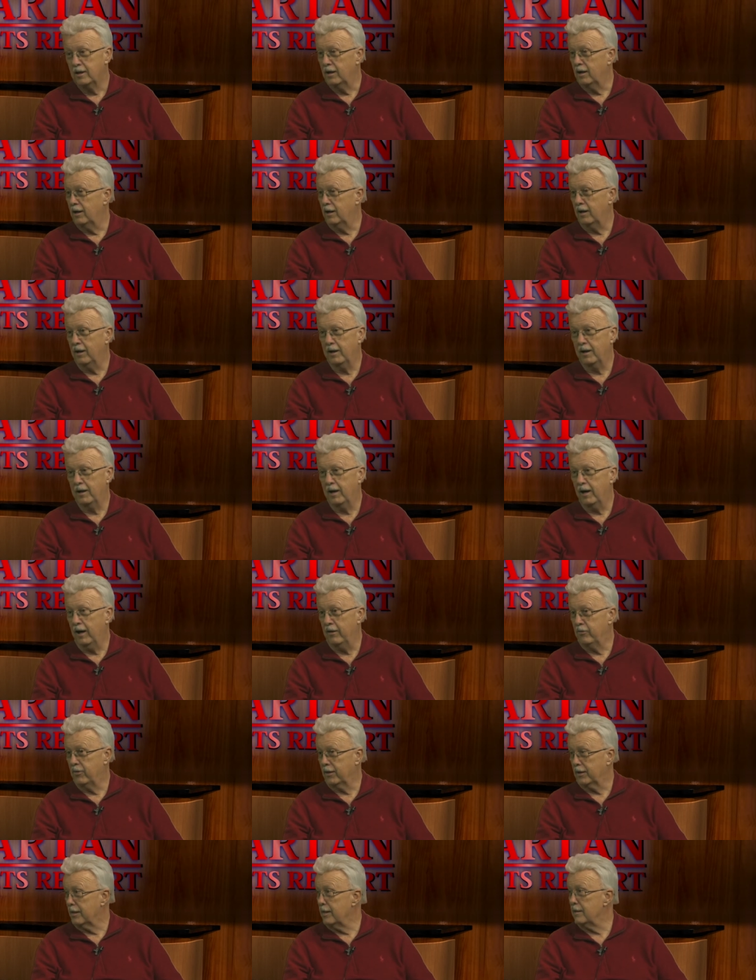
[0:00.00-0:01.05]
uh, I
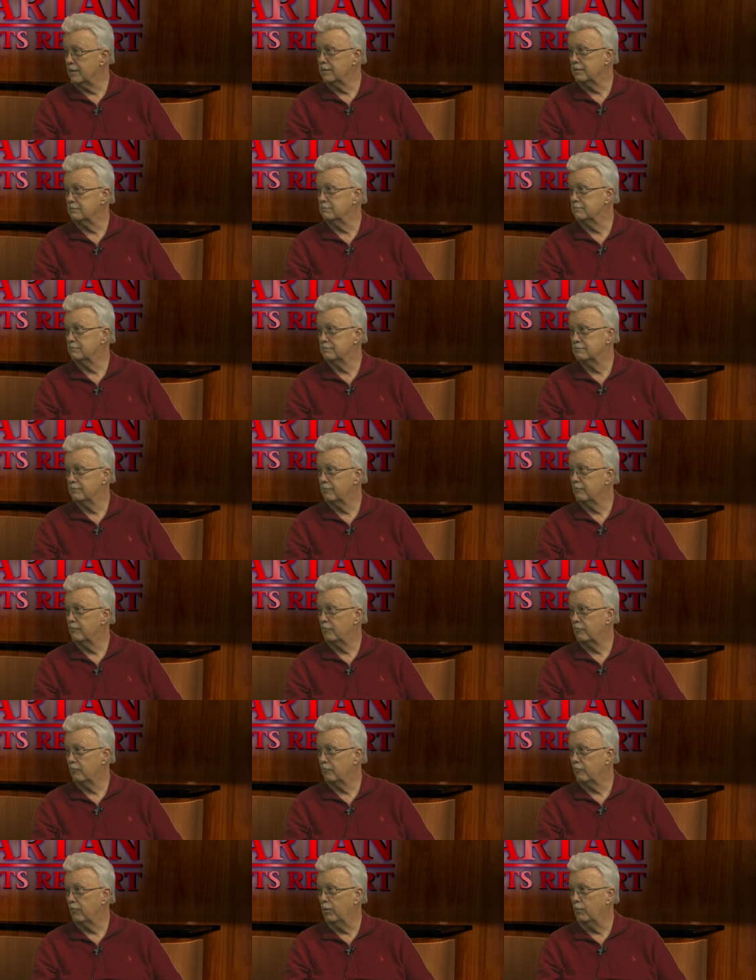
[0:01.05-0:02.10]
think he
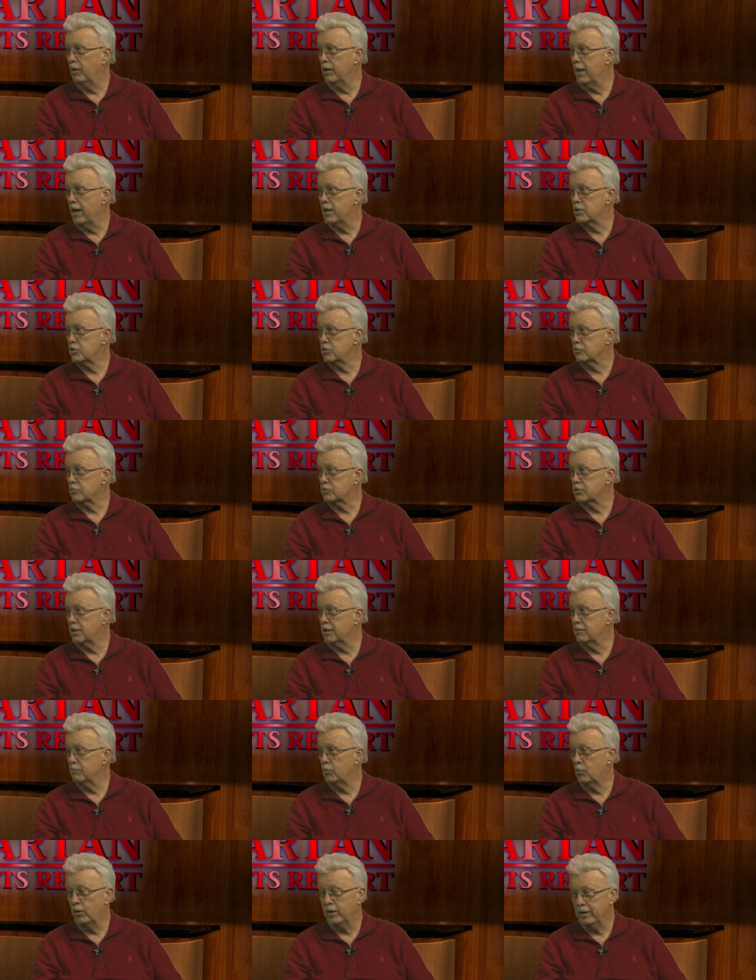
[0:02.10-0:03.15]
from a national
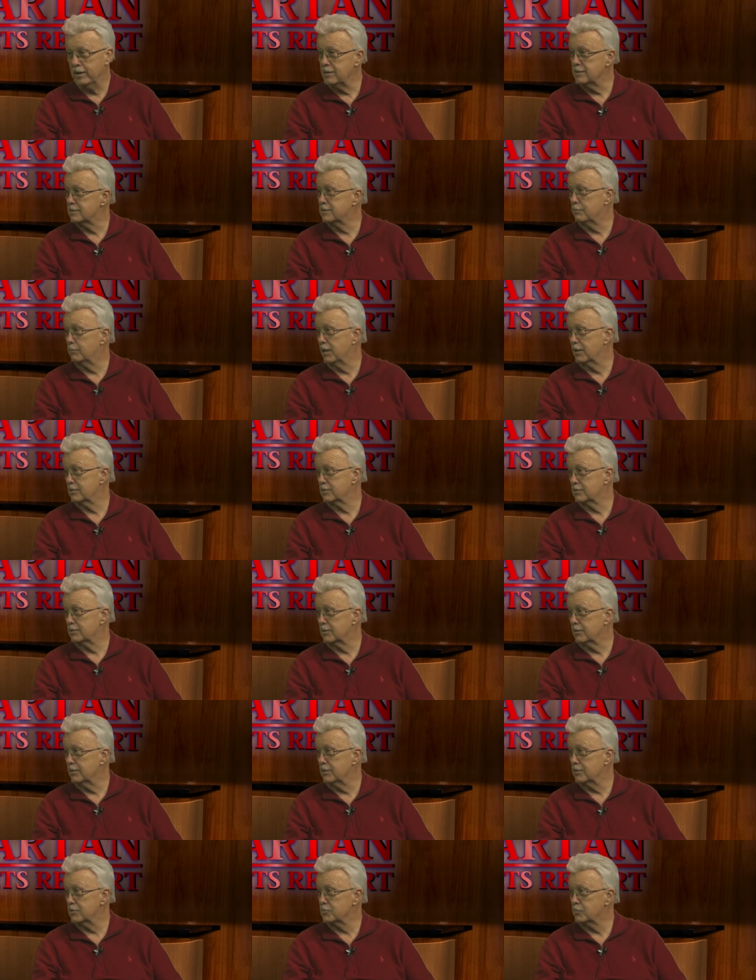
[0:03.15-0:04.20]
standpoint, he's the best
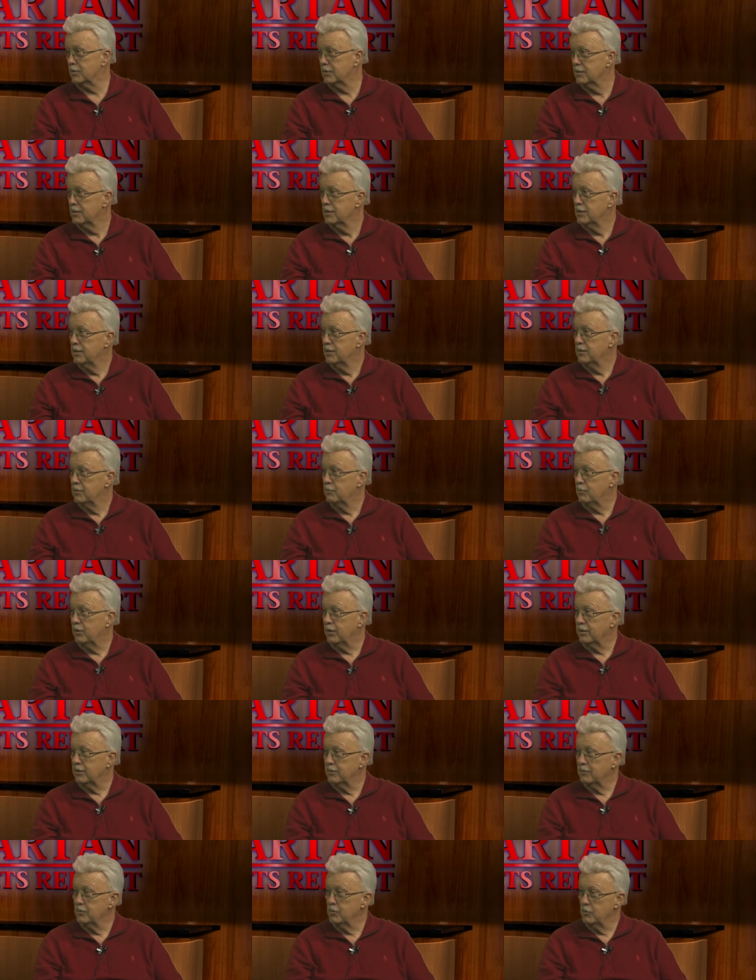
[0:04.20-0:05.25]
there is. But yeah.
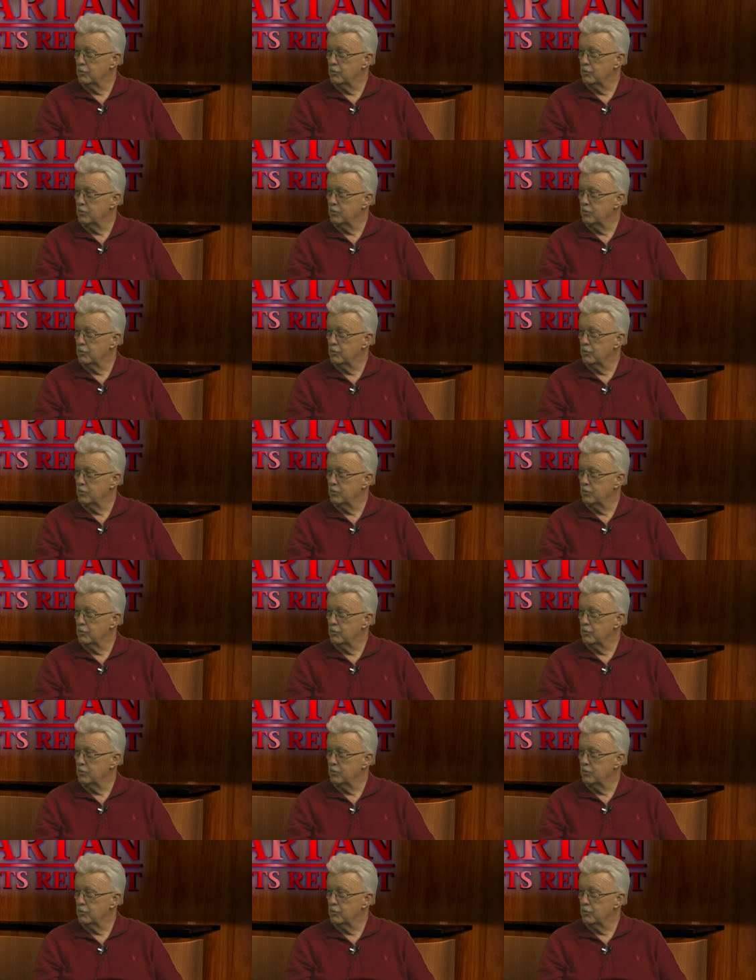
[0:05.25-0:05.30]
but